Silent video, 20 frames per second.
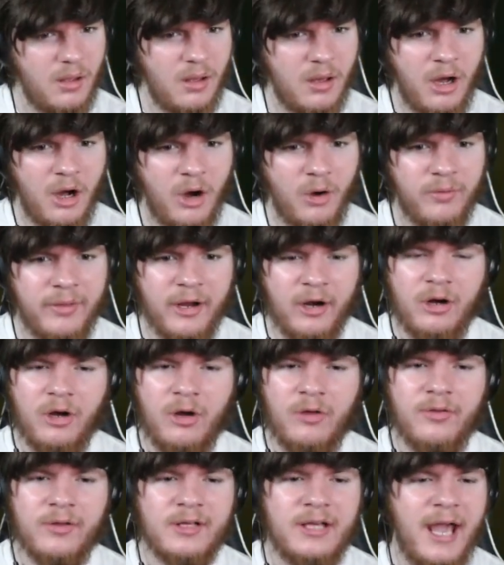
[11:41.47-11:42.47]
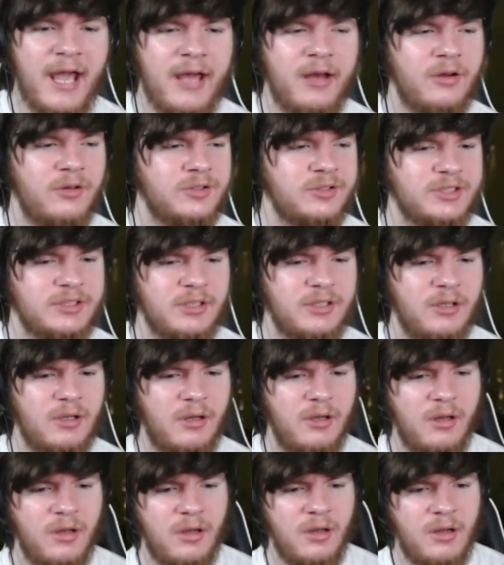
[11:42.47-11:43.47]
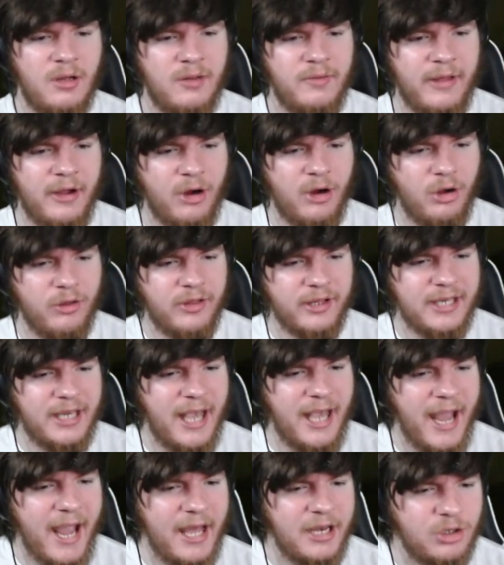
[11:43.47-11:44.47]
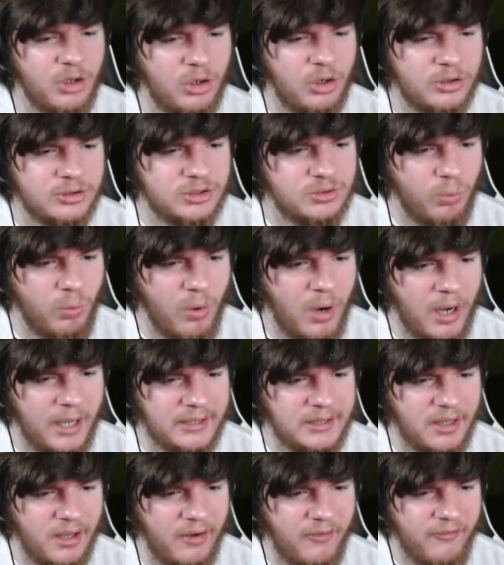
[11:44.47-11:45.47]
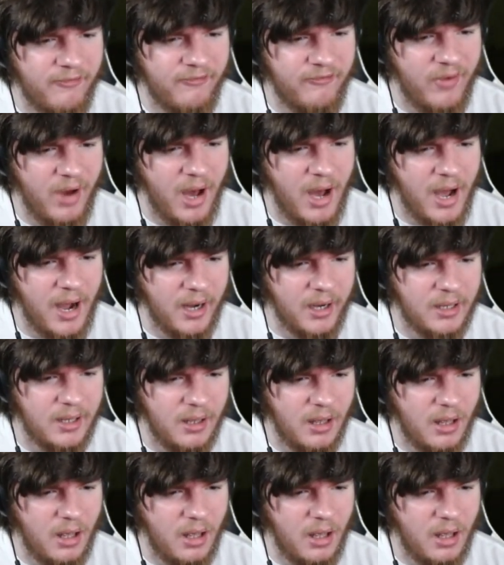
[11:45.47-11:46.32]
Oh, there go the candles. There go the candles. What the fuck?